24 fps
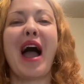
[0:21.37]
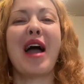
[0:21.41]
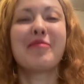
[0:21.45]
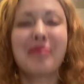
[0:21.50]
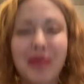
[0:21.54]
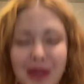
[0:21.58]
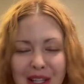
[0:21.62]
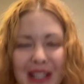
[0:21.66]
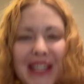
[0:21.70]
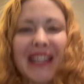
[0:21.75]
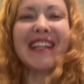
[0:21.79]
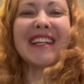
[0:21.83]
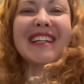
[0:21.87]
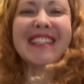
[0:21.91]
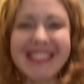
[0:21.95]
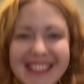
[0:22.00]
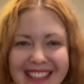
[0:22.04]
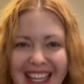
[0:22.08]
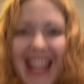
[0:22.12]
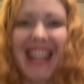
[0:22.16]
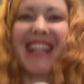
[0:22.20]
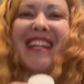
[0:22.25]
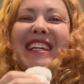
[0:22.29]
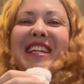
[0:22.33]
I'm really
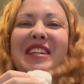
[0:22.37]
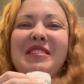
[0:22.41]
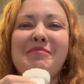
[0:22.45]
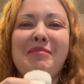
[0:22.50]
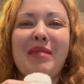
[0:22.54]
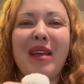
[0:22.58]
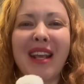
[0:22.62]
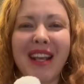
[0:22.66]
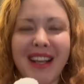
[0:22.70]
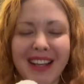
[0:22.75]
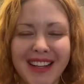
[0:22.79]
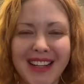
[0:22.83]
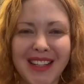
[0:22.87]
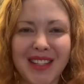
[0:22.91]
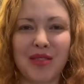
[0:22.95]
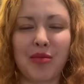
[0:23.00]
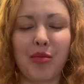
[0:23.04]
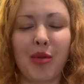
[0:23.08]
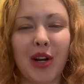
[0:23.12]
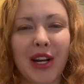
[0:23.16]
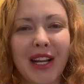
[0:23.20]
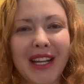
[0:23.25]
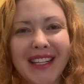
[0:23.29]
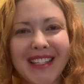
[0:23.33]
excited because
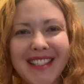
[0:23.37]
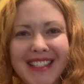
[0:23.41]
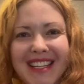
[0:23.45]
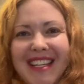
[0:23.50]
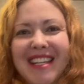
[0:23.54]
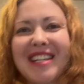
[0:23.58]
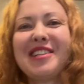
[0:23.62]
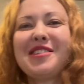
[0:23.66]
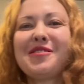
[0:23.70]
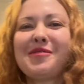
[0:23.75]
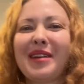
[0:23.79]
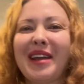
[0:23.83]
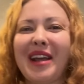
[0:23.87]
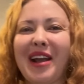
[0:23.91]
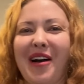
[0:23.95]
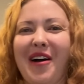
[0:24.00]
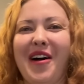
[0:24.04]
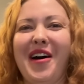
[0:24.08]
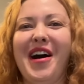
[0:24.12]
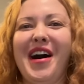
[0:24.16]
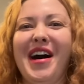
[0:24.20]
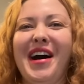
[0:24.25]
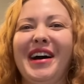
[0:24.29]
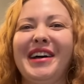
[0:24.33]
we're continuing
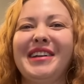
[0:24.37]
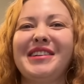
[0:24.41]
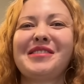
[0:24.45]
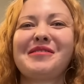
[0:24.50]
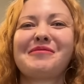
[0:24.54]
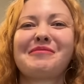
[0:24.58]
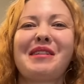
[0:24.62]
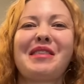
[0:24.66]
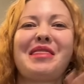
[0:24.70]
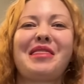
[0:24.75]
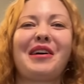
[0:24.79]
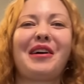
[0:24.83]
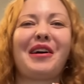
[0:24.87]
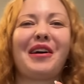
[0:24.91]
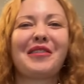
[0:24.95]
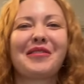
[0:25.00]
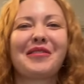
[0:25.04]
on with our